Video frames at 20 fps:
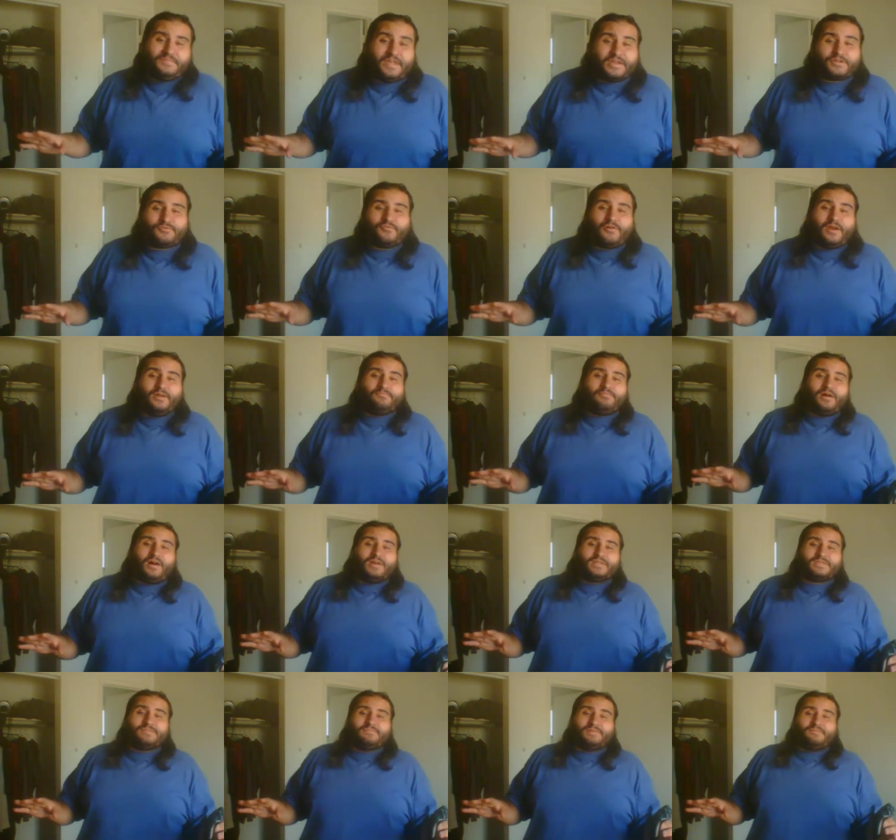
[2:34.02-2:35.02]
then quite
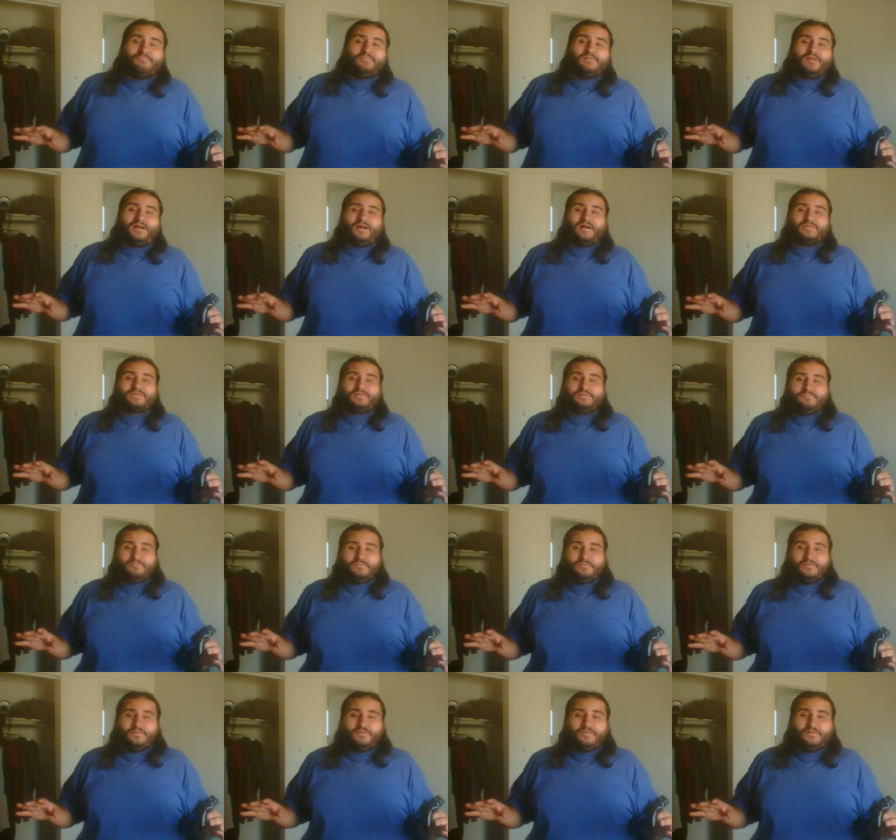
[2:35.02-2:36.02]
possibly blocked.
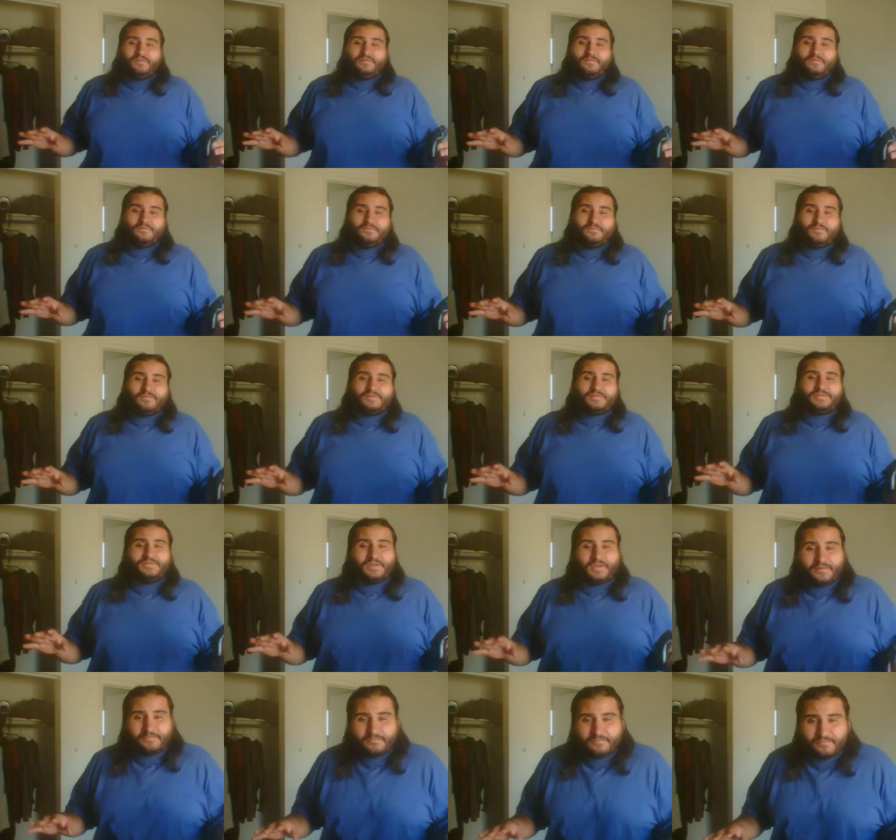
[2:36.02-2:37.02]
We'll
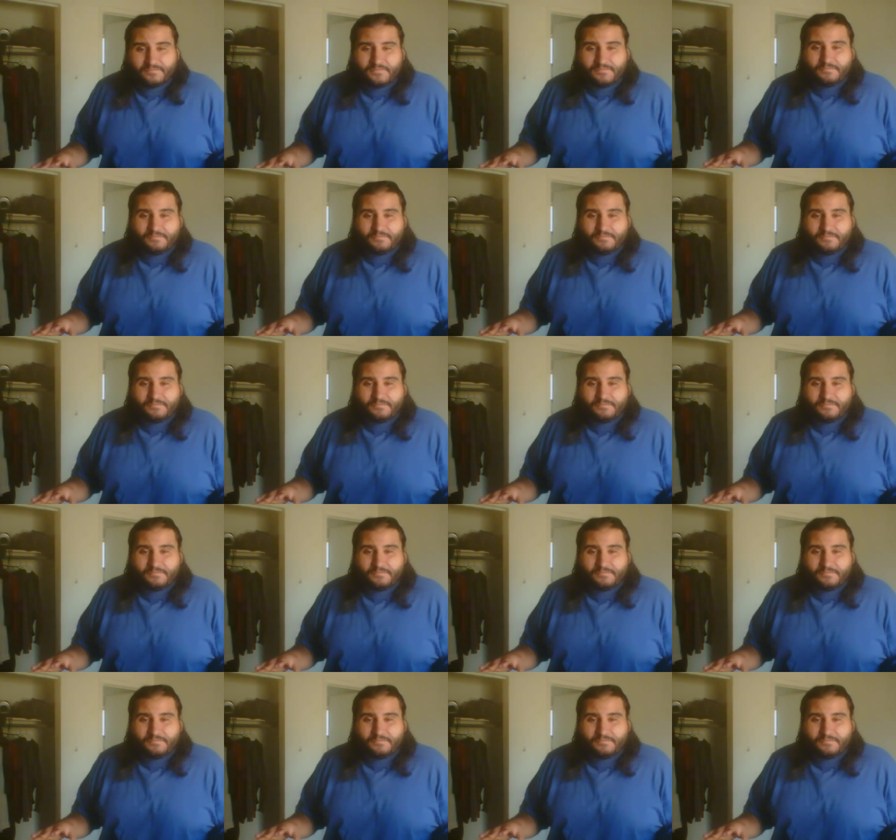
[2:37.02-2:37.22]
see.